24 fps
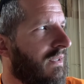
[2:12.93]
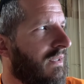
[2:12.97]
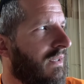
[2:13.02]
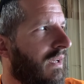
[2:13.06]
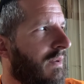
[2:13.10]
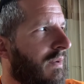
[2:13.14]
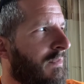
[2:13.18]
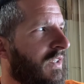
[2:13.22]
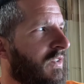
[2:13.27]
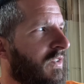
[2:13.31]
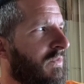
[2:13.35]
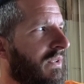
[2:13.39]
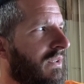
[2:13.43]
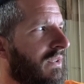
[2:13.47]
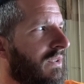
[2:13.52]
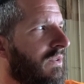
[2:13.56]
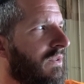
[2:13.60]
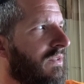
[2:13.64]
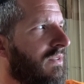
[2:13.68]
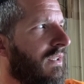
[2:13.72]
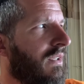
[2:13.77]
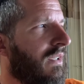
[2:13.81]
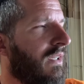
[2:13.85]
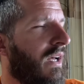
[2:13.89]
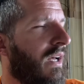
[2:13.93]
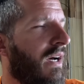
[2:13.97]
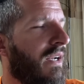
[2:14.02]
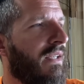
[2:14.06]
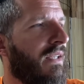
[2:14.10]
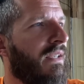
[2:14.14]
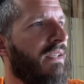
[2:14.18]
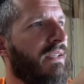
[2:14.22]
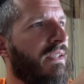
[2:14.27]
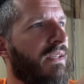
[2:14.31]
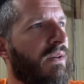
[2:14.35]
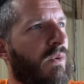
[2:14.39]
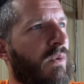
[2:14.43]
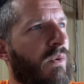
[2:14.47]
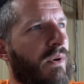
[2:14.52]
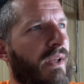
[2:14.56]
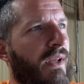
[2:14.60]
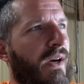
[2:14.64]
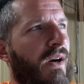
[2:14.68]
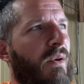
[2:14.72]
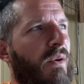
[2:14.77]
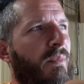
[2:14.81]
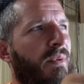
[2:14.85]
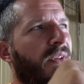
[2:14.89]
I must be losing a lot of heat going out,